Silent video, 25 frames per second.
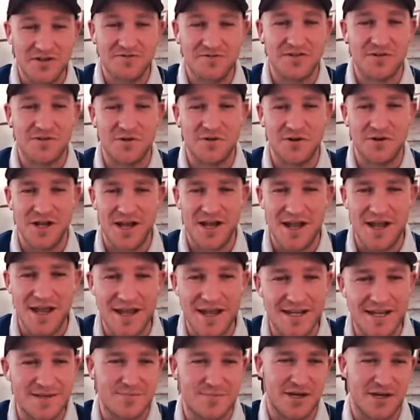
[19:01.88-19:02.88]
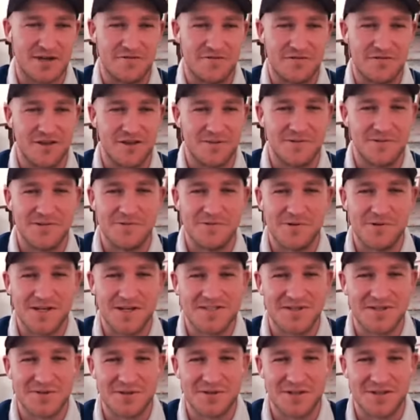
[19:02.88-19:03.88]
gone any better for them in the
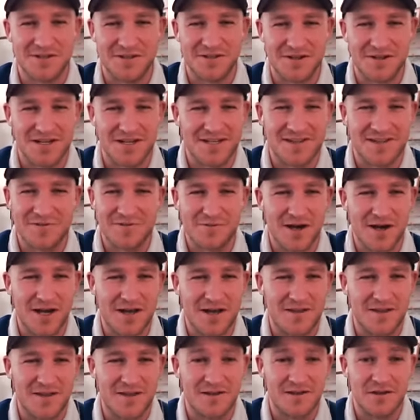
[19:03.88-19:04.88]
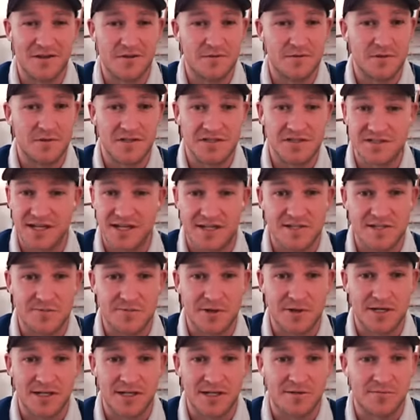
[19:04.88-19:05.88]
West, could it? Like the way that the Suns
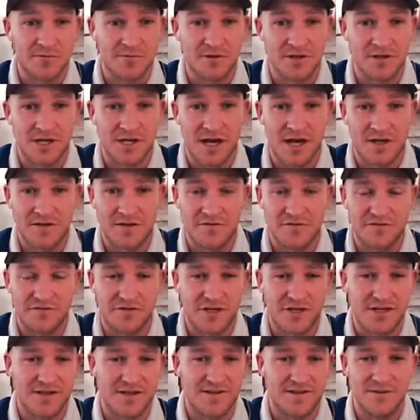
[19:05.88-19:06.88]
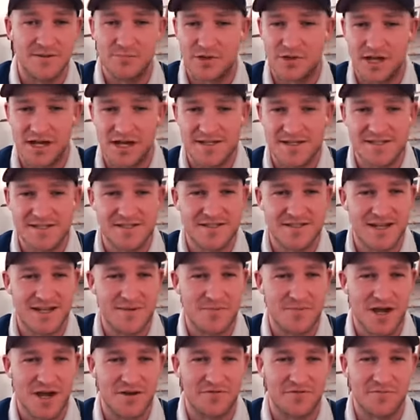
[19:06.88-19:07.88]
went in and were undefeated, the Blazers come
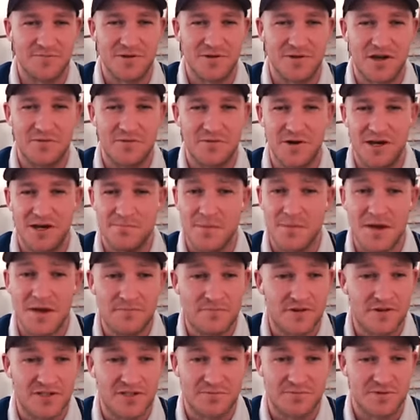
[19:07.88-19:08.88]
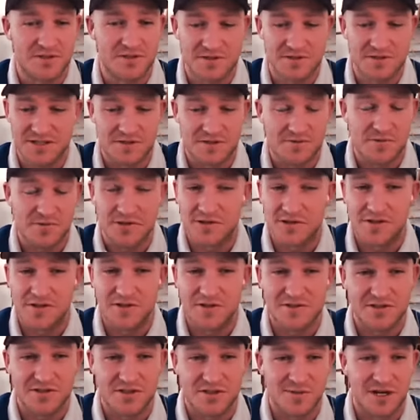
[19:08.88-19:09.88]
back from nowhere. Memphis didn't really do
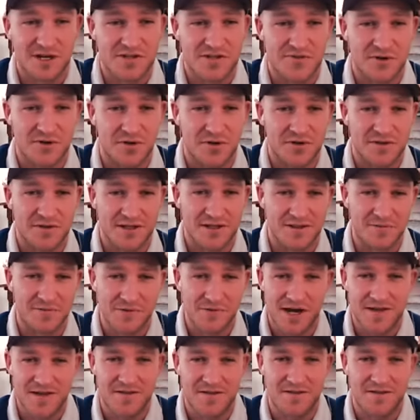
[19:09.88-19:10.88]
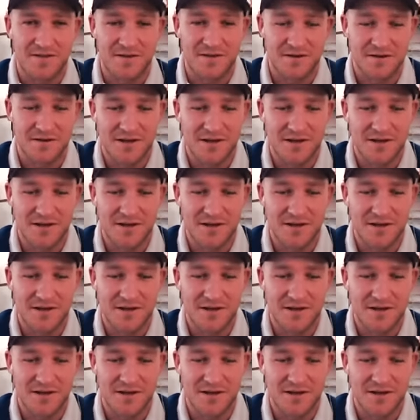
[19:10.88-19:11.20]
too much wrong, and then the way that the